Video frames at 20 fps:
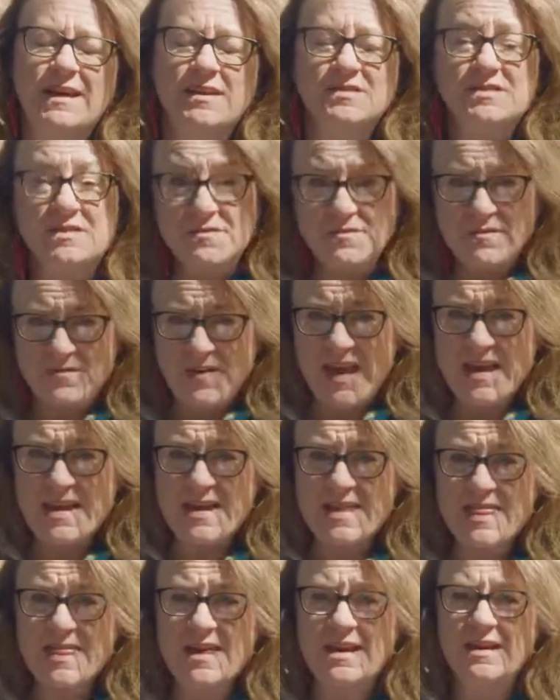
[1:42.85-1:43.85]
to
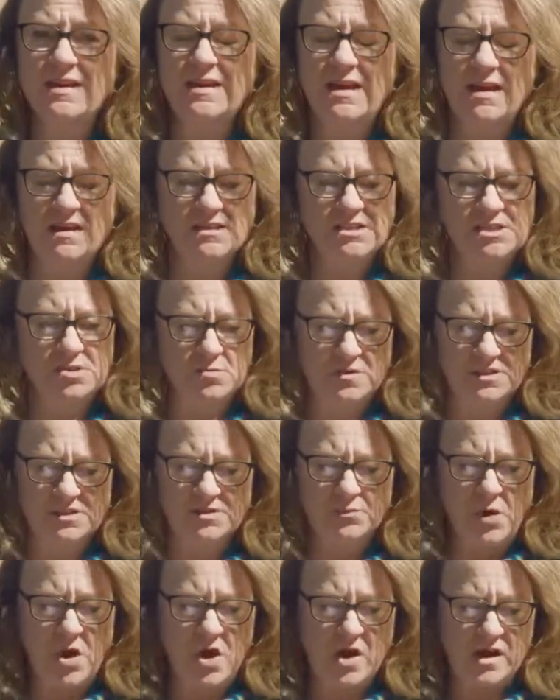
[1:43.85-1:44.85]
faith, and to
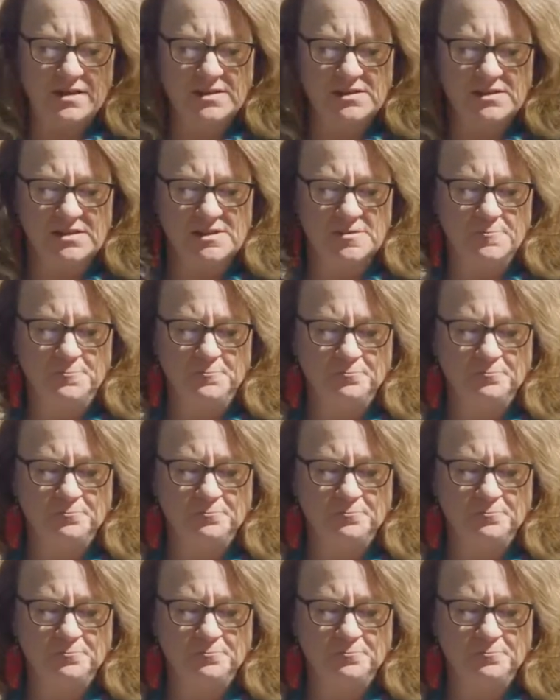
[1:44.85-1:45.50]
response.